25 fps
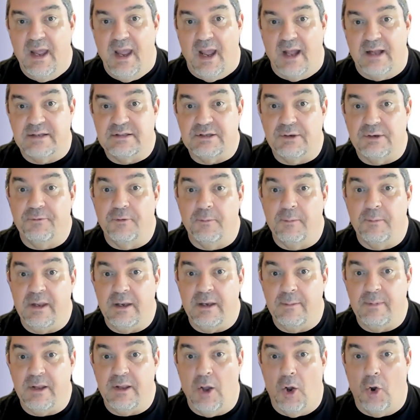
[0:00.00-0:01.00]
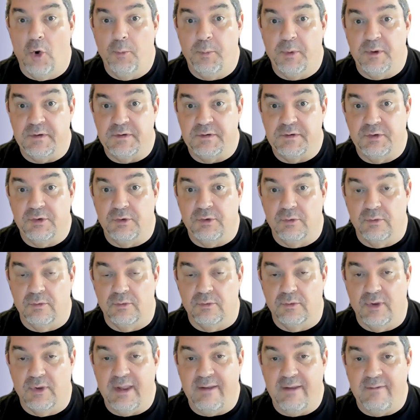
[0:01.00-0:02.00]
And so for me to be open to
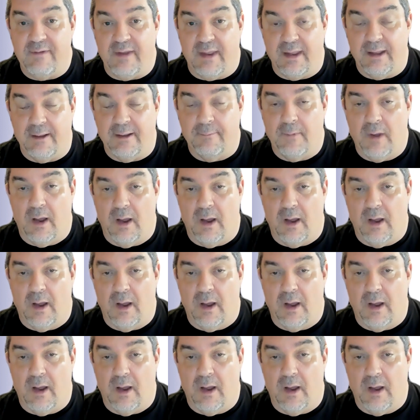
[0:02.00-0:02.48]
leaving,